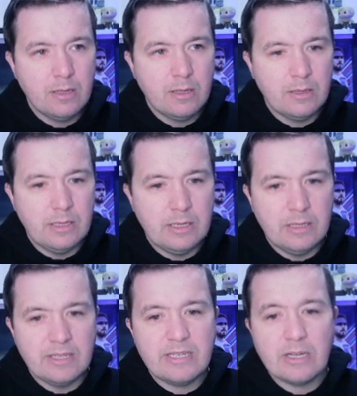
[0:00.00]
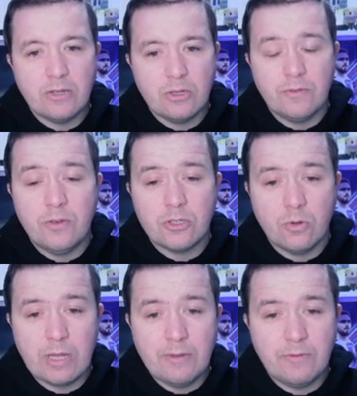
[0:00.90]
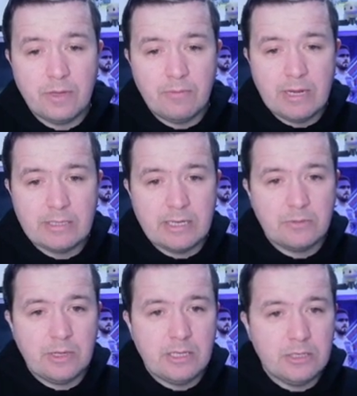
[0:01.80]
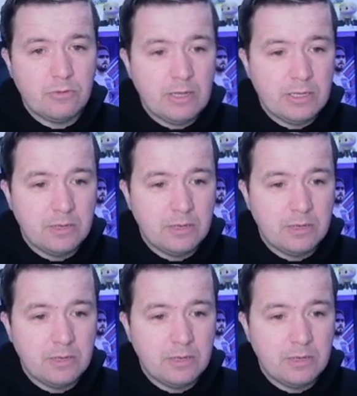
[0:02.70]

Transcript: The the second, the first goal came from that right-hand side as well. Here's Aurelio.